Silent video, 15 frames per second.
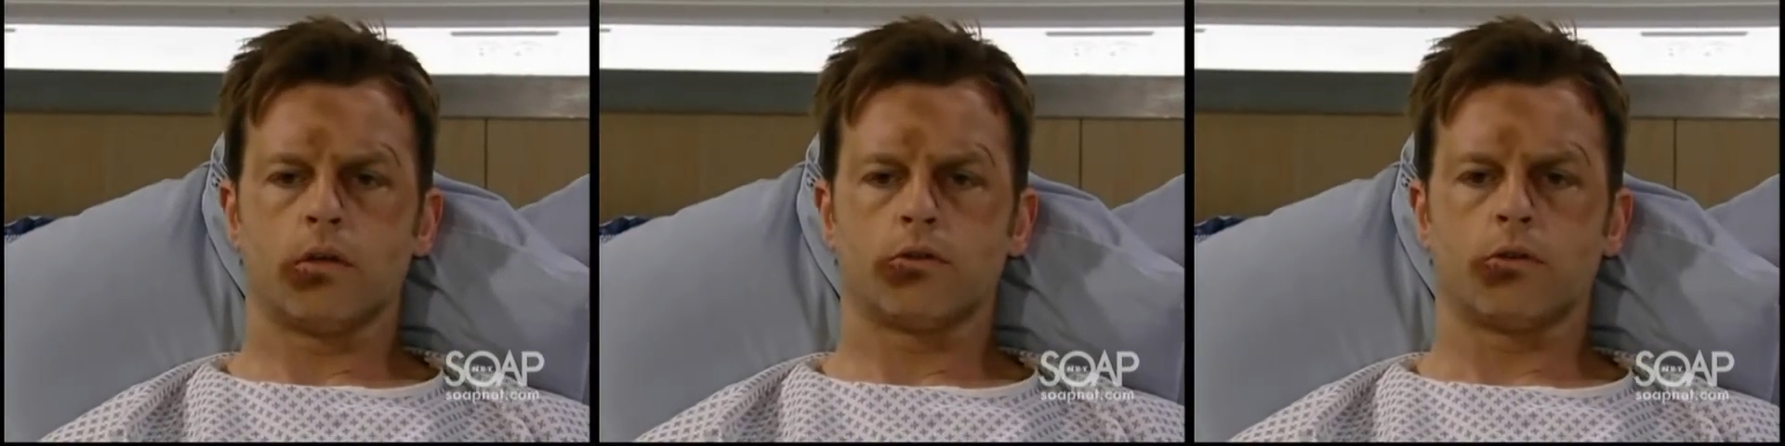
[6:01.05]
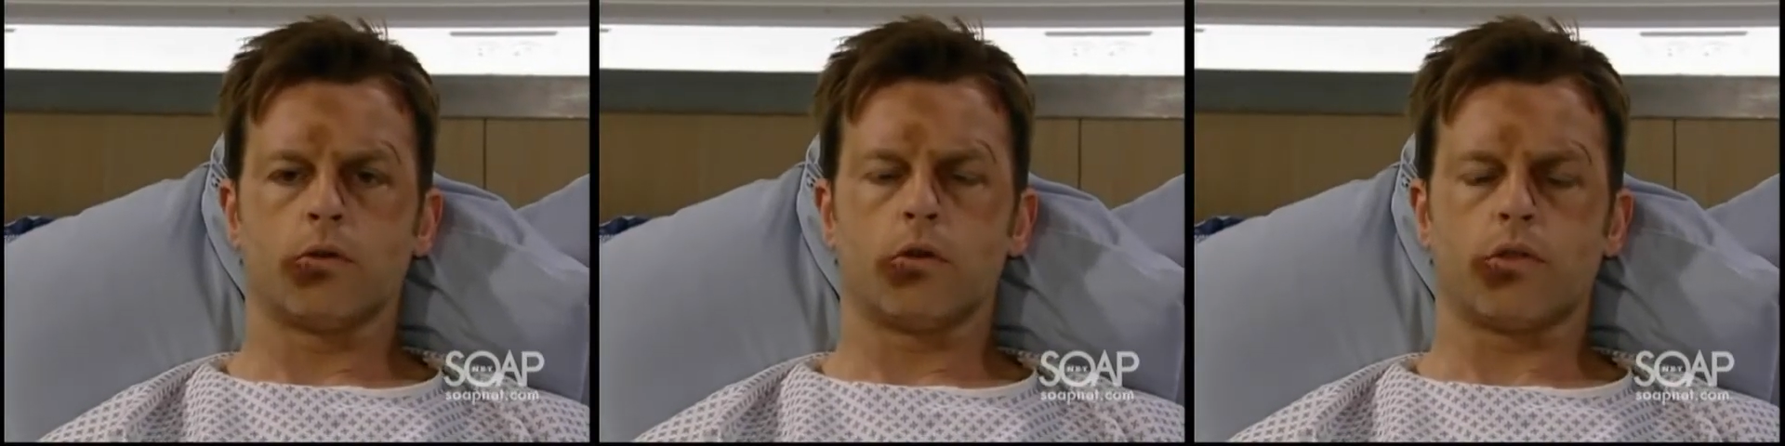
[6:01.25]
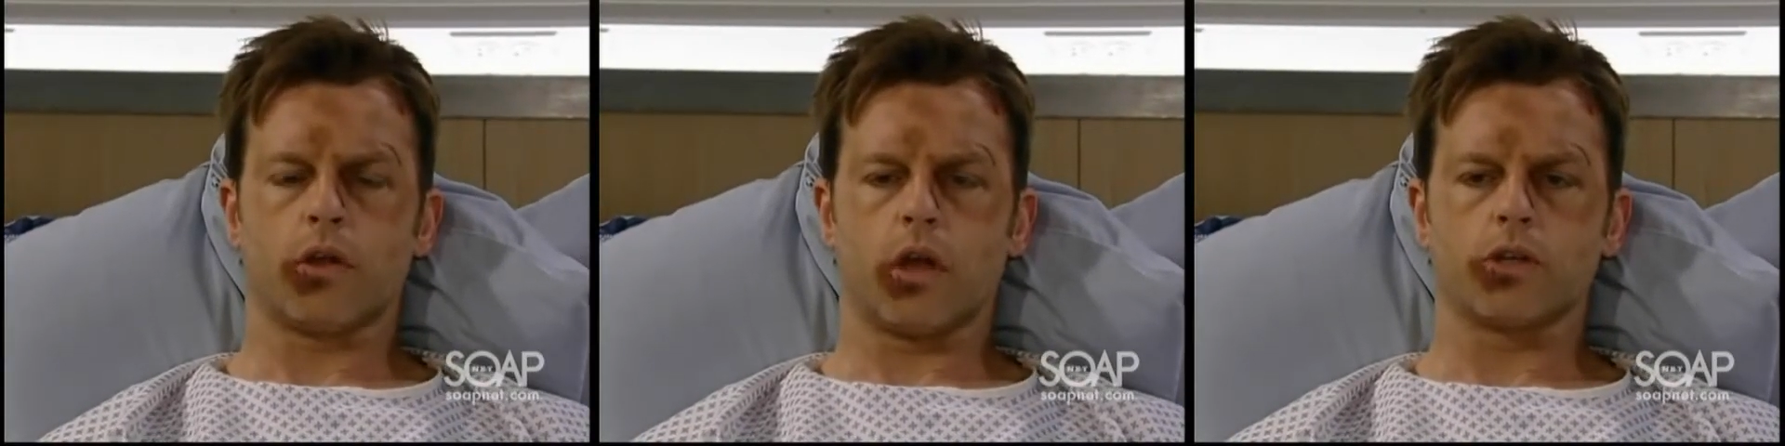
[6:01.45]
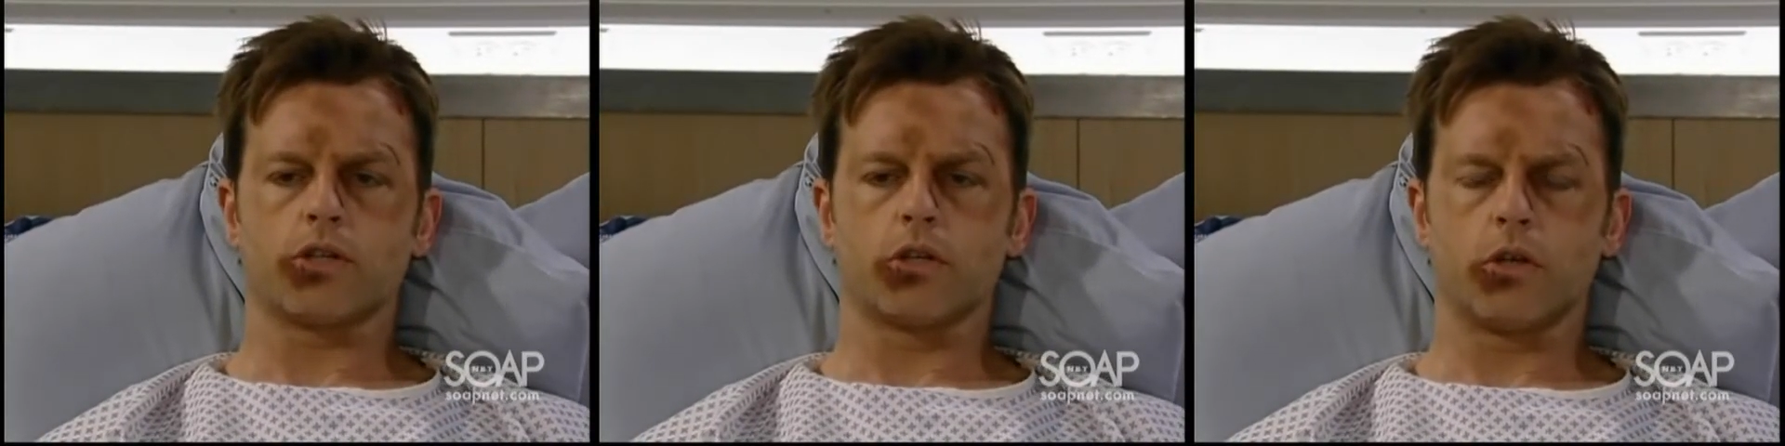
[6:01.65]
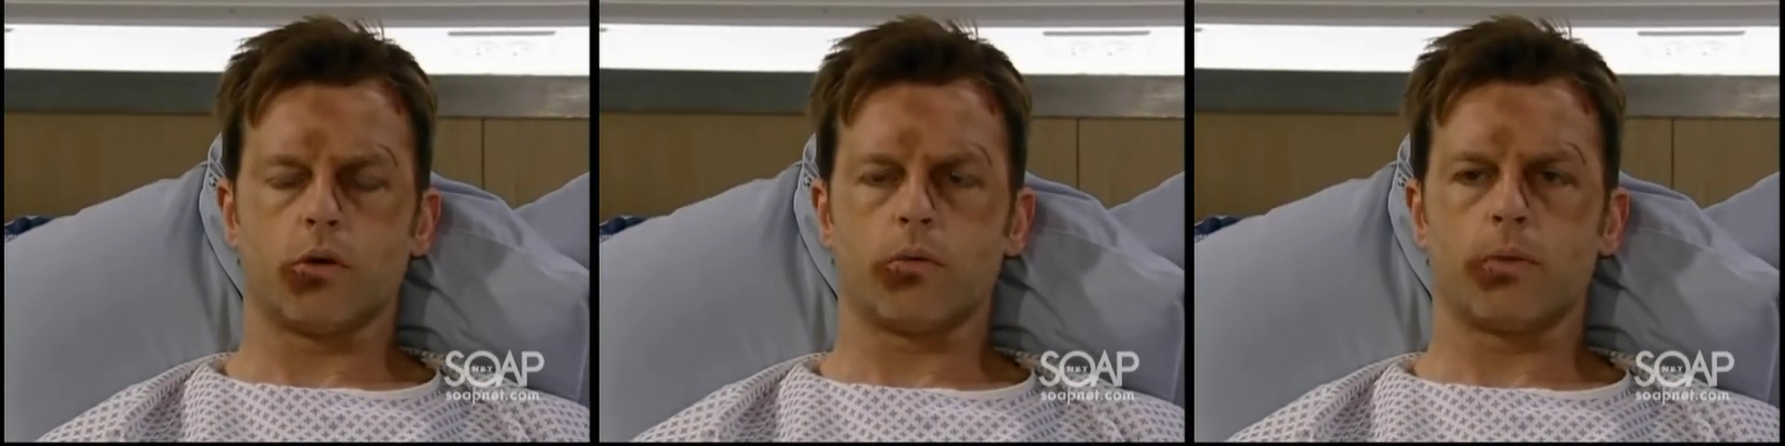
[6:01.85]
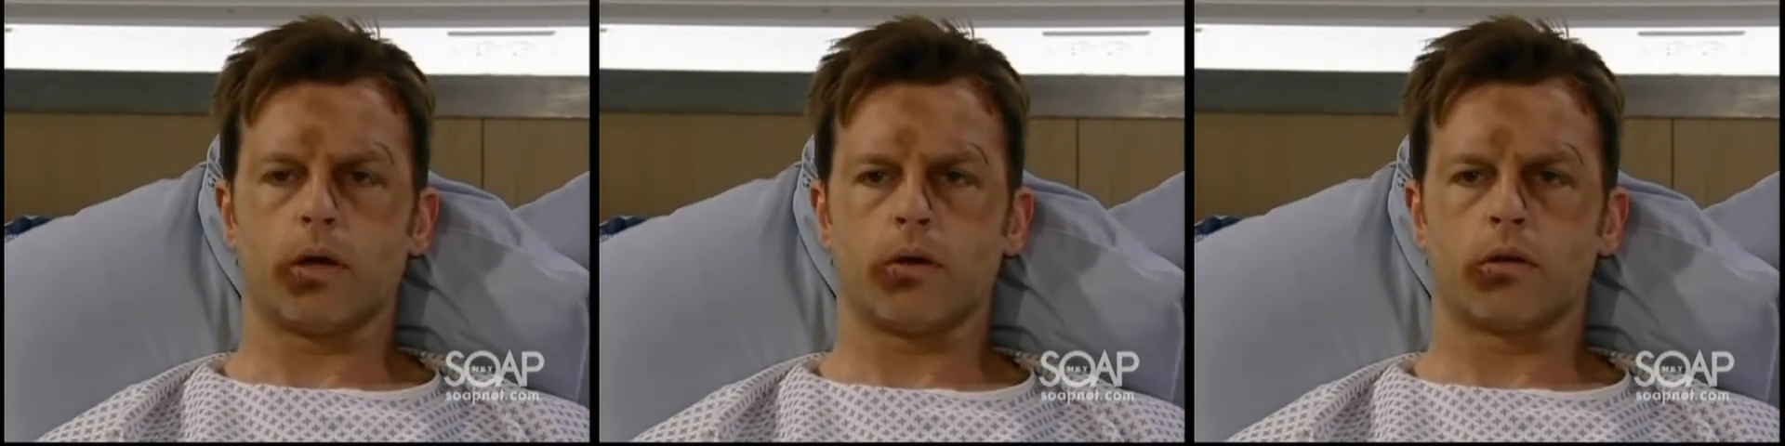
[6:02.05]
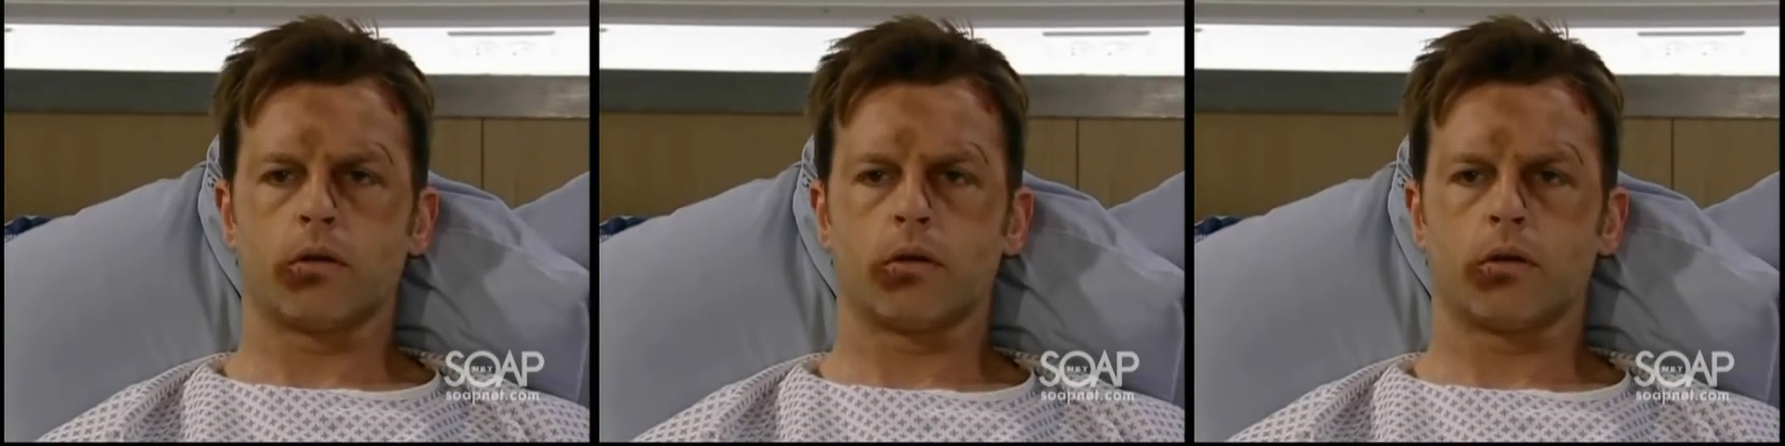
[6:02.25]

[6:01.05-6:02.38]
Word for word: don't you think I should know about it?